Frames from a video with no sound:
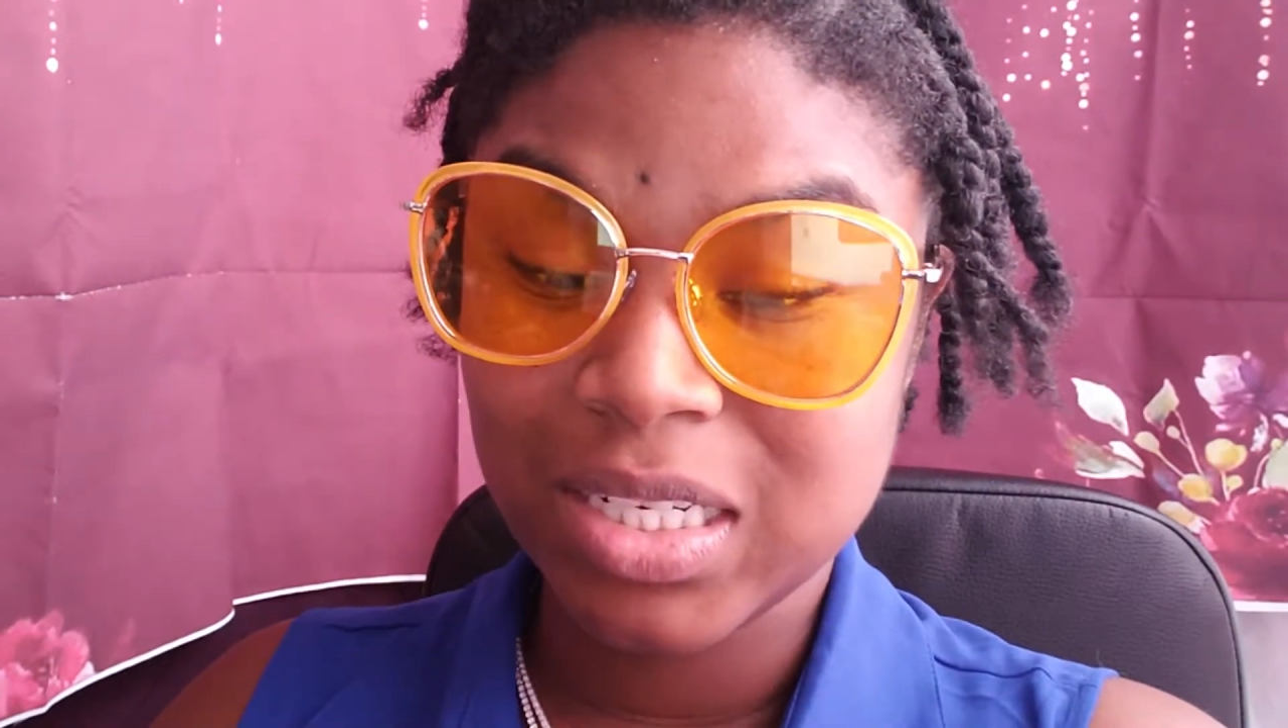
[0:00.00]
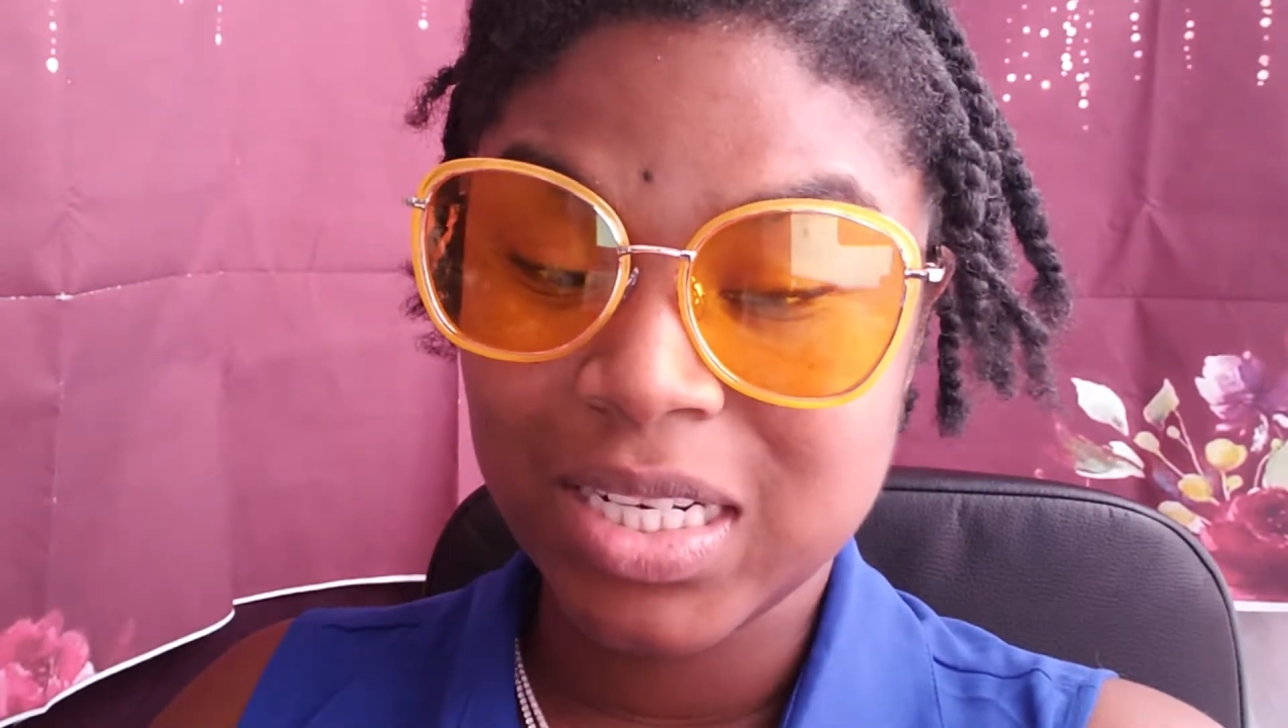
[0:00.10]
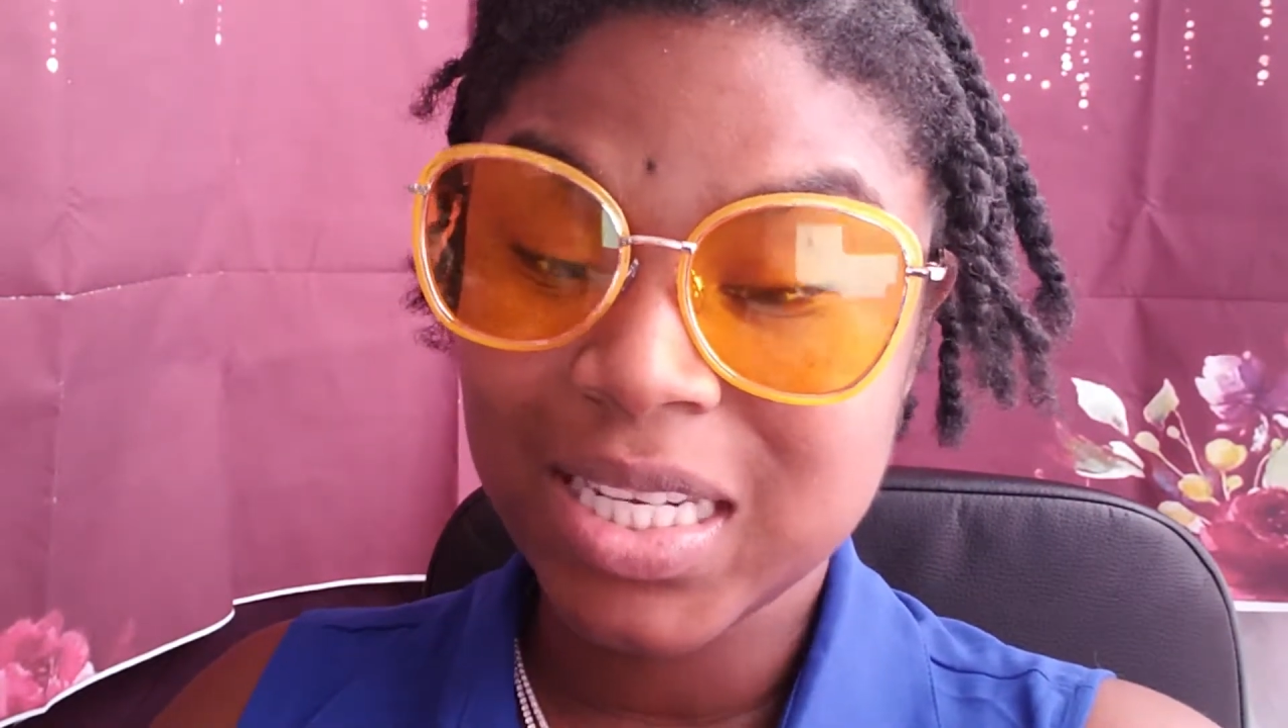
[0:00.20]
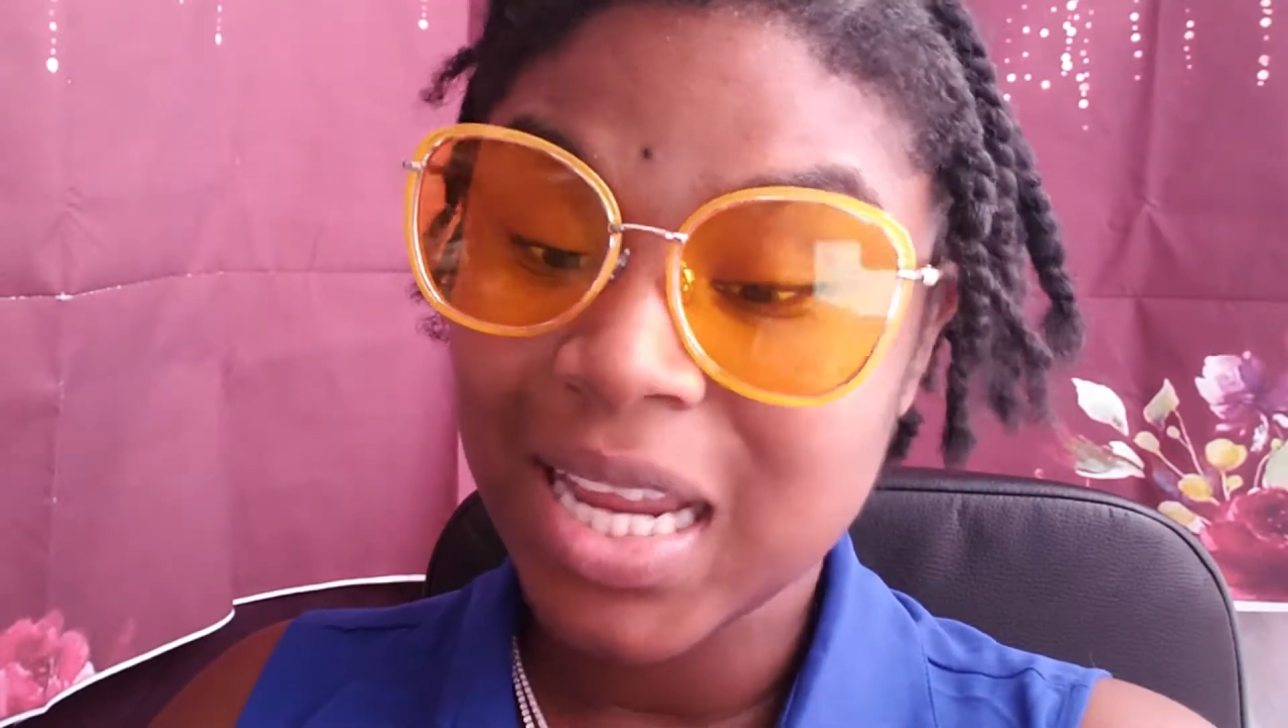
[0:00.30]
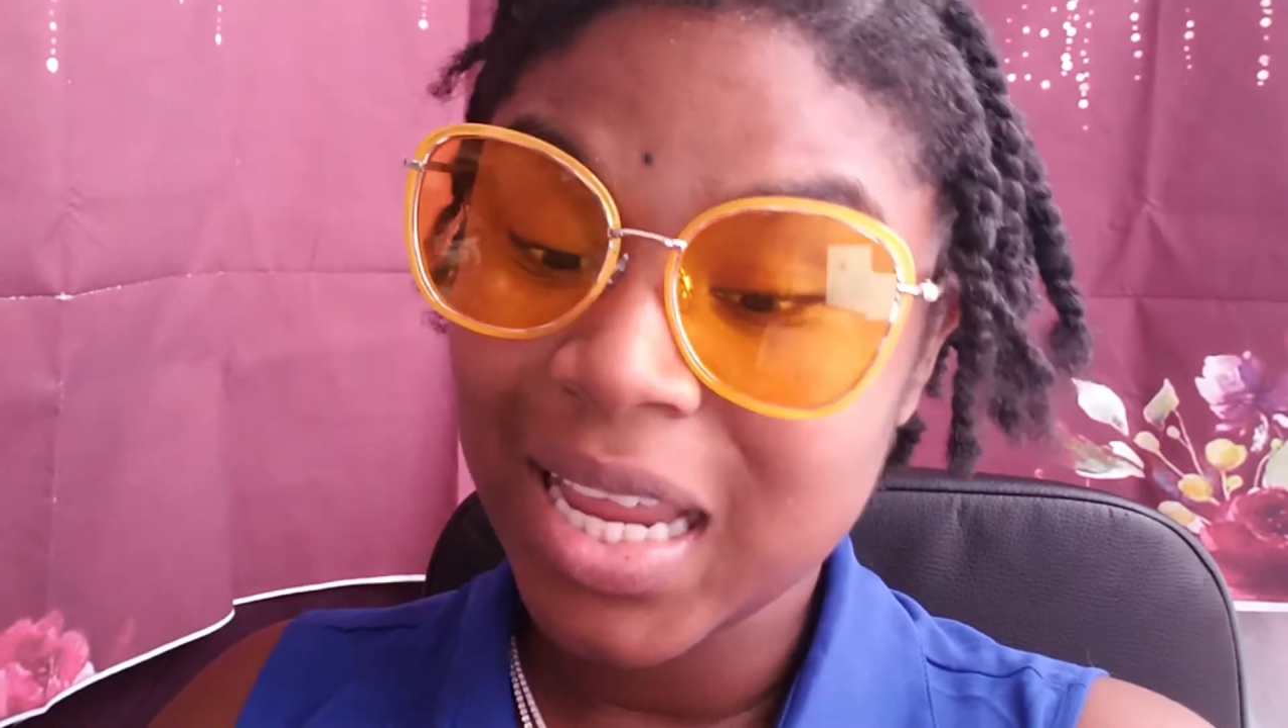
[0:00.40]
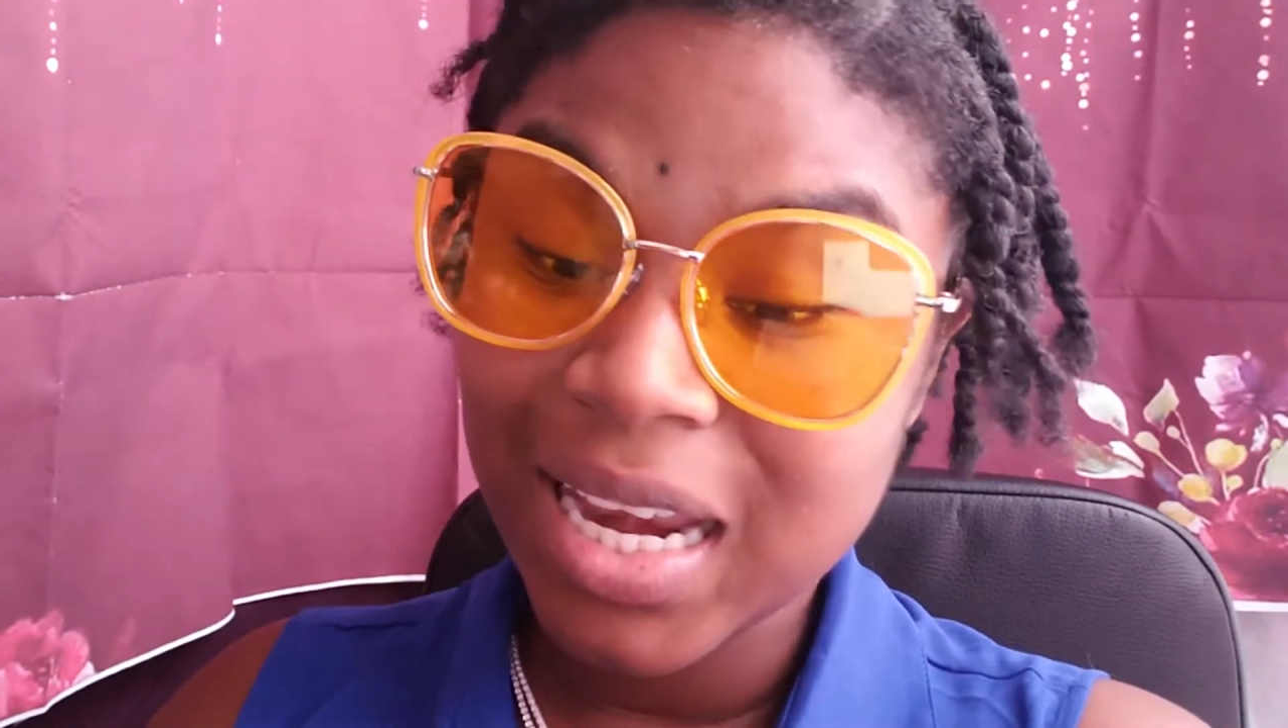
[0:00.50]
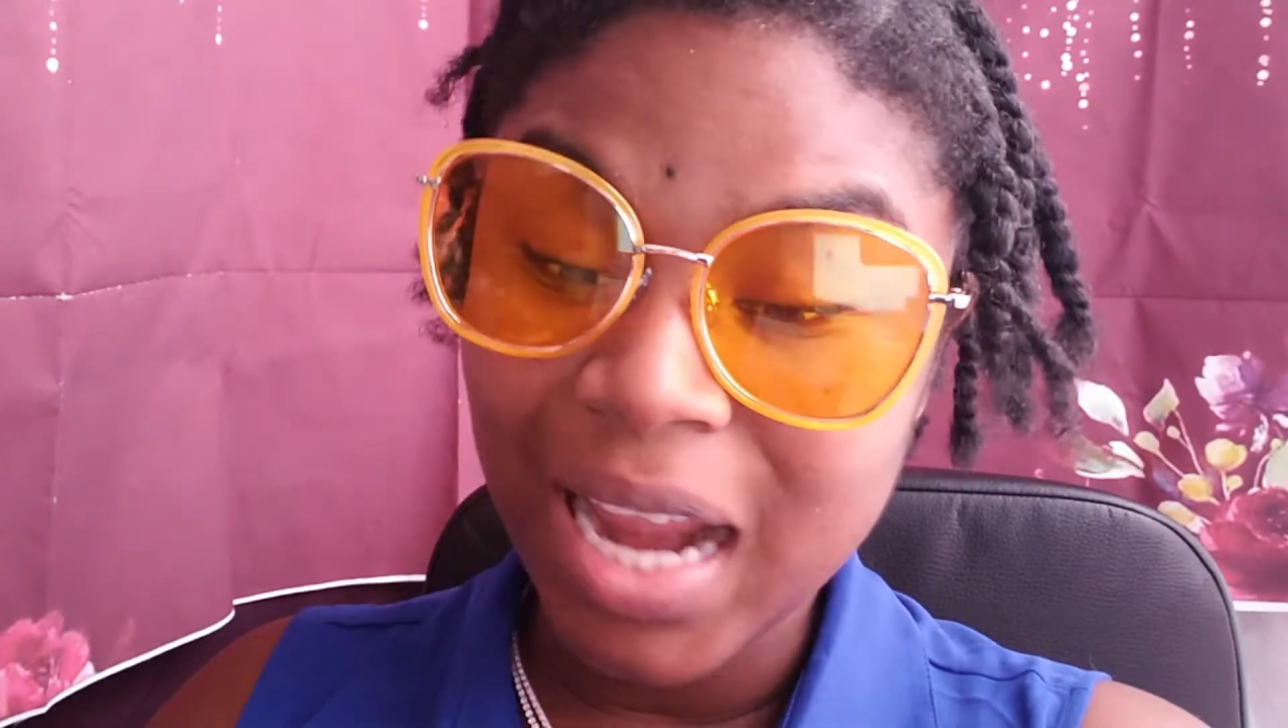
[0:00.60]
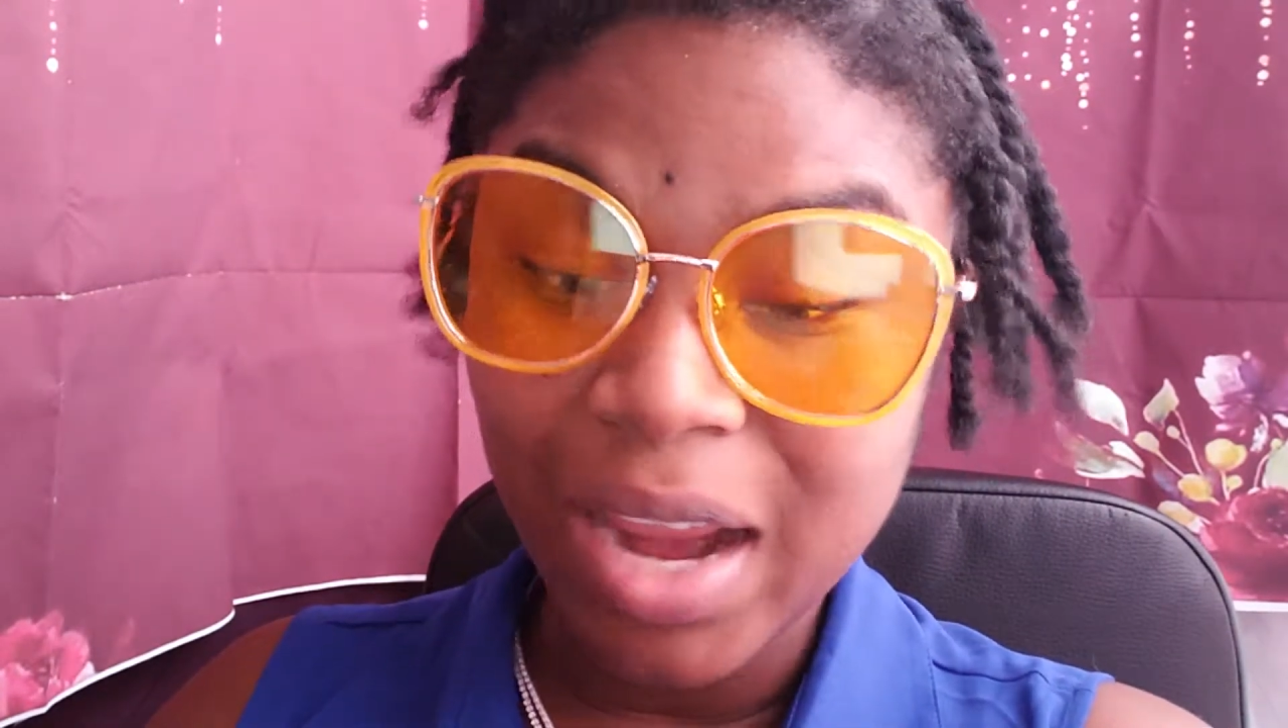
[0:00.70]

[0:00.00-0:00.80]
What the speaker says: into skin